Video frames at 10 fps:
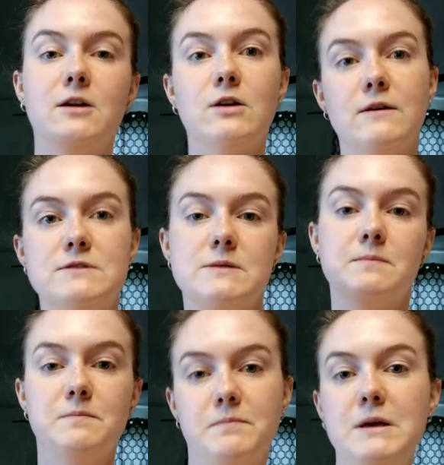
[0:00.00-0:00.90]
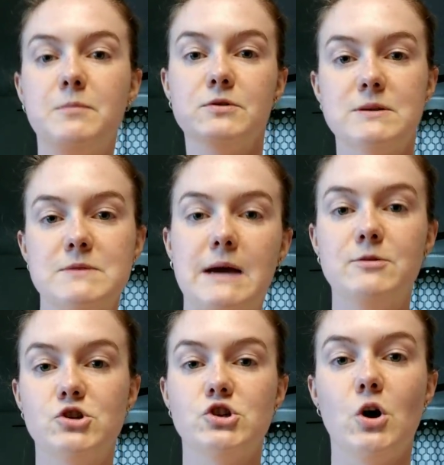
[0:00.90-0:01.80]
give some people some time to
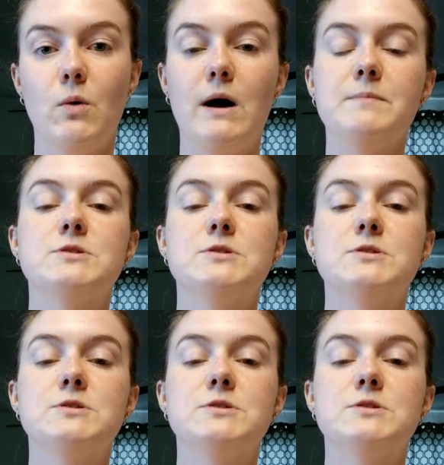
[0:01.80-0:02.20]
show up.